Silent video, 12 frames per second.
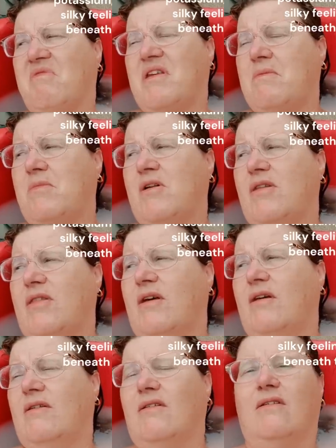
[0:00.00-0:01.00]
Something like
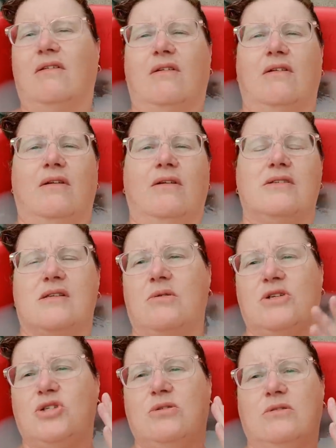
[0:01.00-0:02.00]
that. So
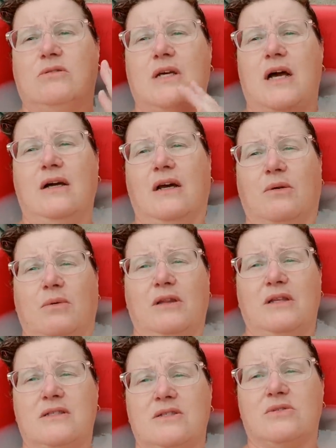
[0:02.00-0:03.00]
I should look younger when
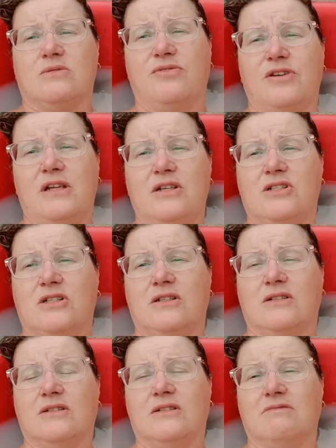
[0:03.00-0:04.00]
this is all finished.
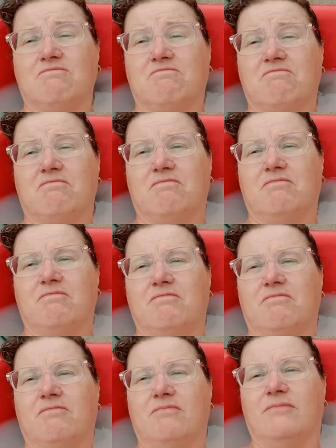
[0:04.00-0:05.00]

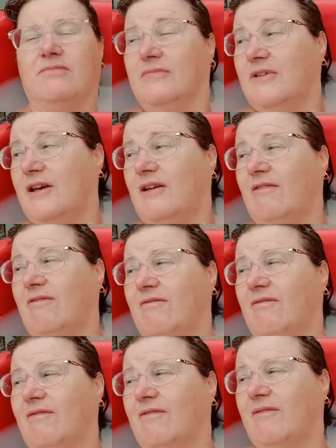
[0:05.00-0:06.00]
Younger? Yeah.
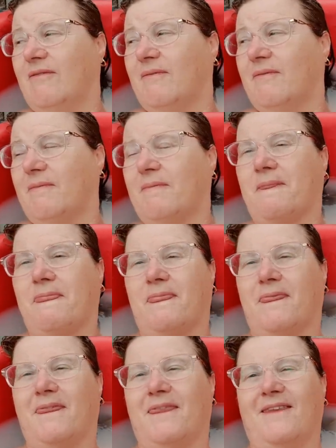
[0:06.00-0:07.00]
That's not miracle stuff.
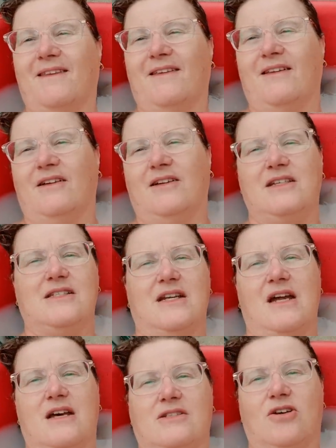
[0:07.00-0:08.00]
He's an
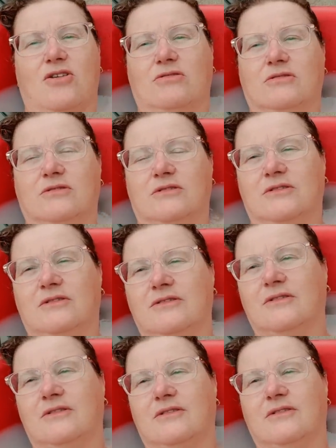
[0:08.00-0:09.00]
asshole.
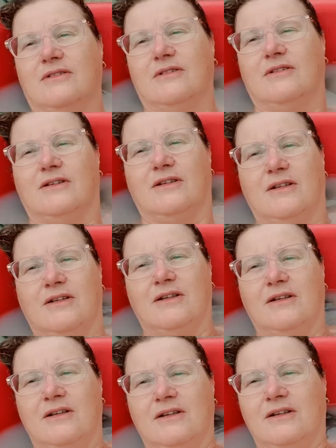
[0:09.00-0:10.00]
You're saying that.